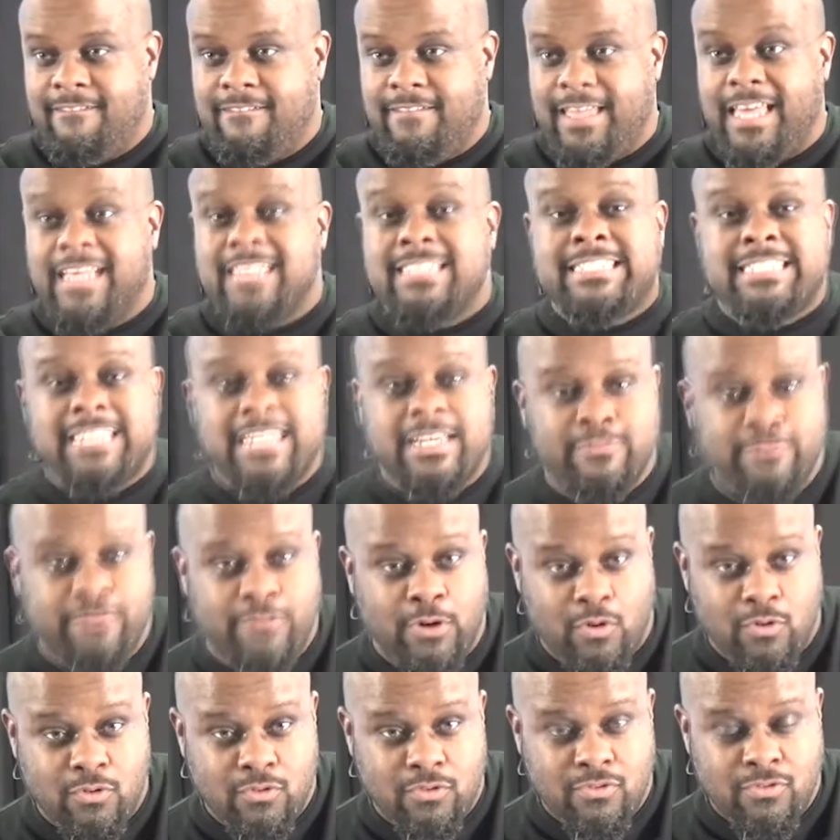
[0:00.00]
is
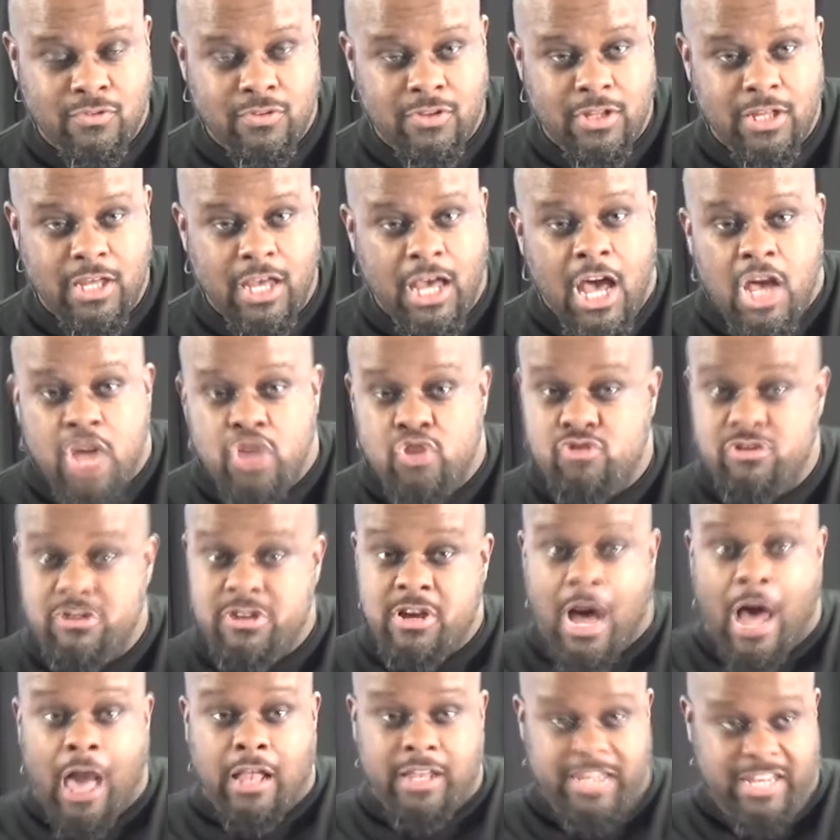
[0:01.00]
sinful. You can
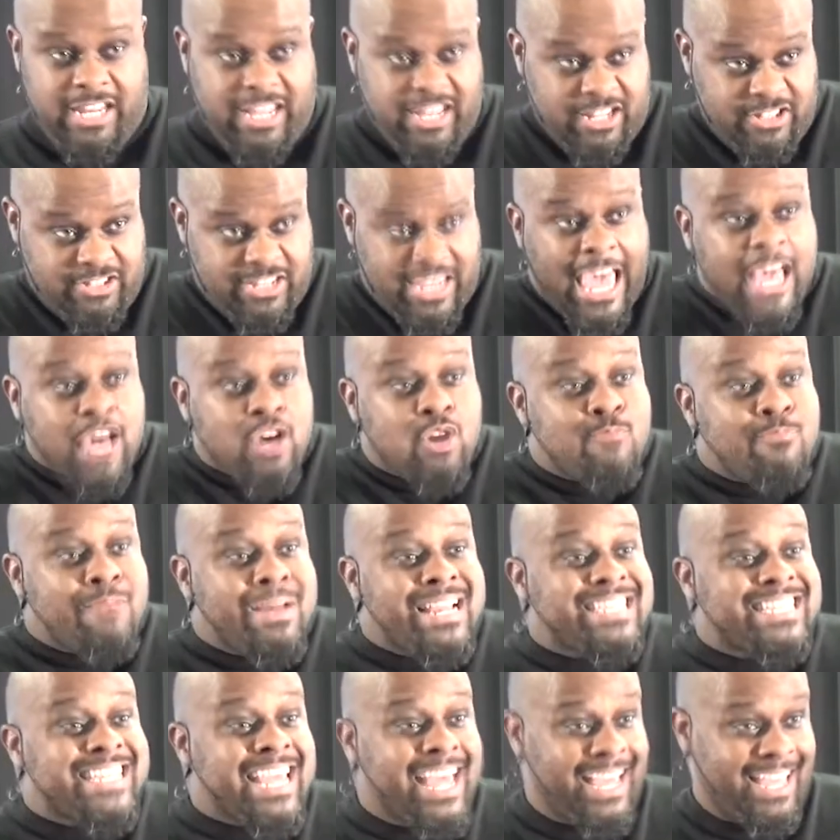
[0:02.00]
call it an
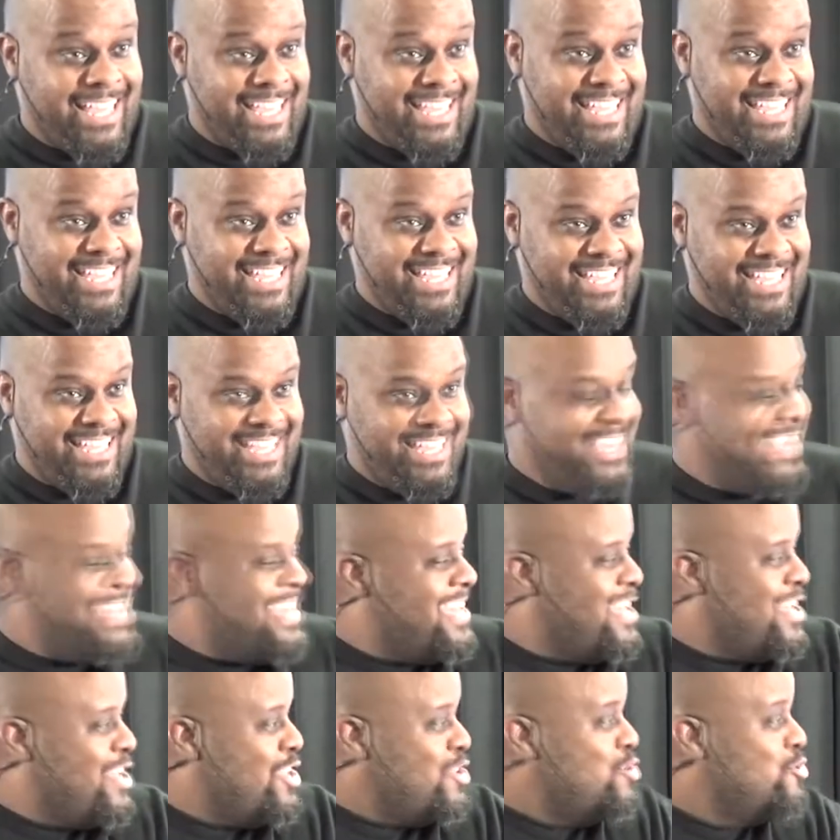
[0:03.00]
entanglement.
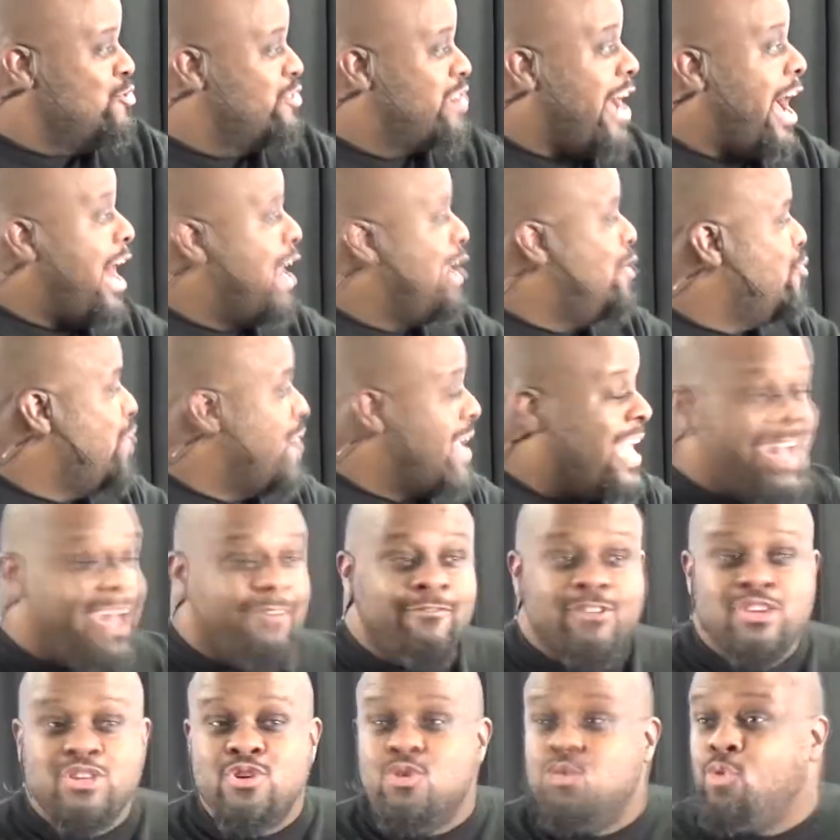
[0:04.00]
You can call it
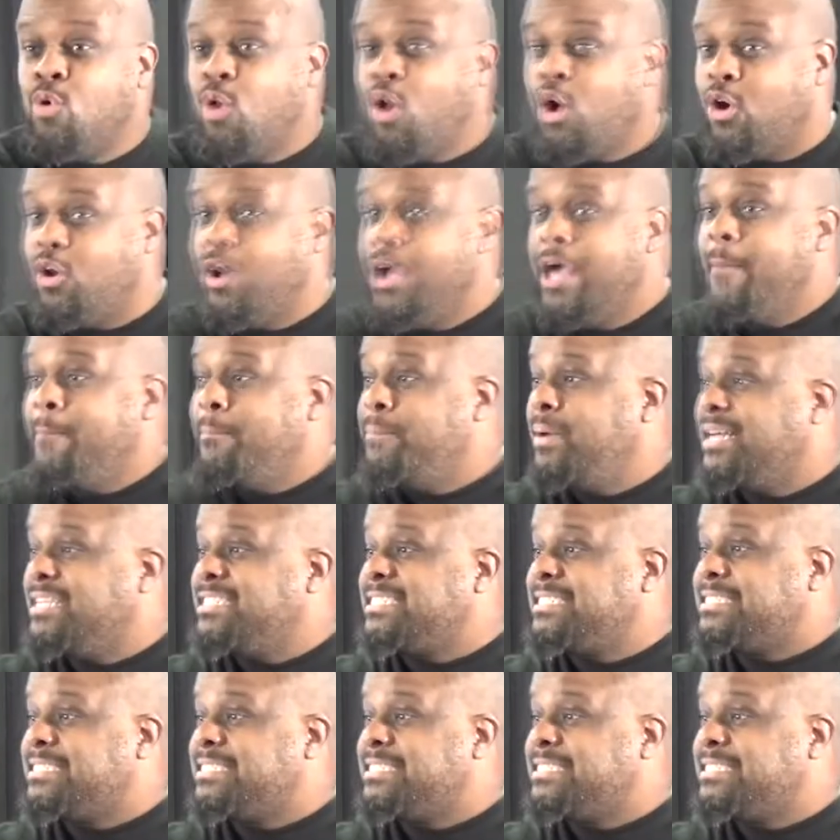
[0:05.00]
whatever you want, but